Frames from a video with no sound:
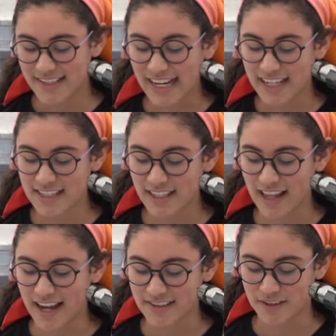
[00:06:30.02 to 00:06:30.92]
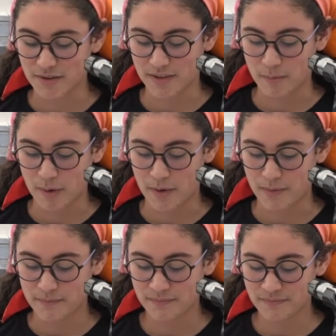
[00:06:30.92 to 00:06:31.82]
second to last closing
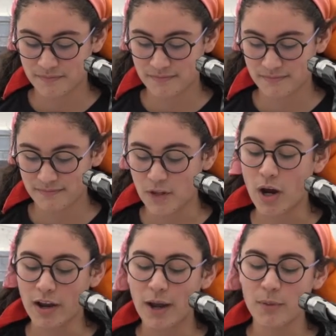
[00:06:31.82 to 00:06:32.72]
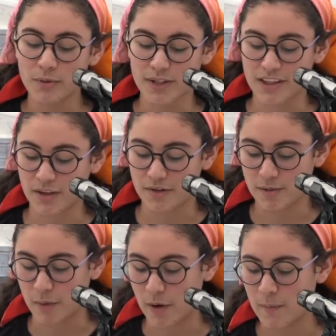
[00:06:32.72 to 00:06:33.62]
poem. No, I, I will read the
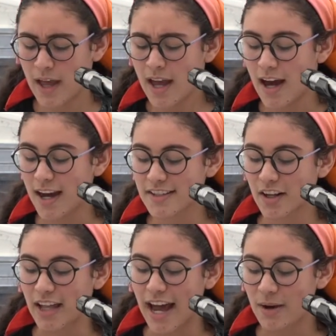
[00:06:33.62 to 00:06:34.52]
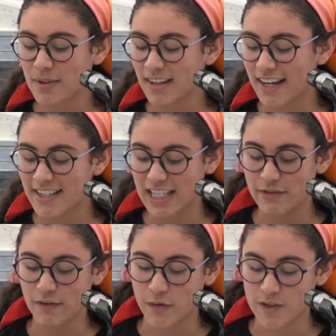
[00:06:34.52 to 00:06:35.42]
closing poem. Uh, it's called I Would Like to
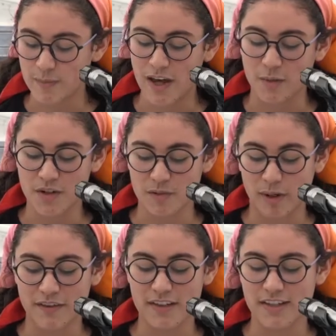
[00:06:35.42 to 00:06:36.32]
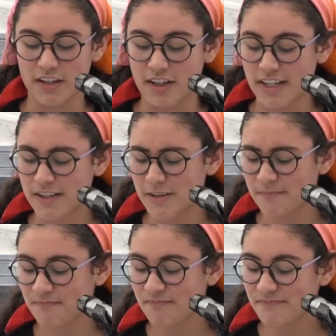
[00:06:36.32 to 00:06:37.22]
Leave a Voicemail, which is part of a series
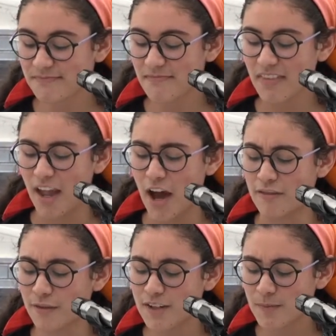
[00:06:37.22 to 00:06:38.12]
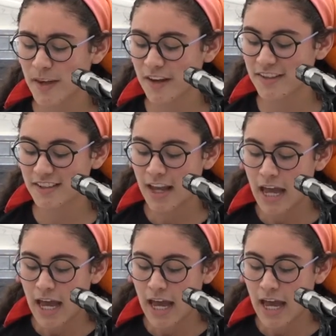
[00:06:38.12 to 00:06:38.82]
of voicemails.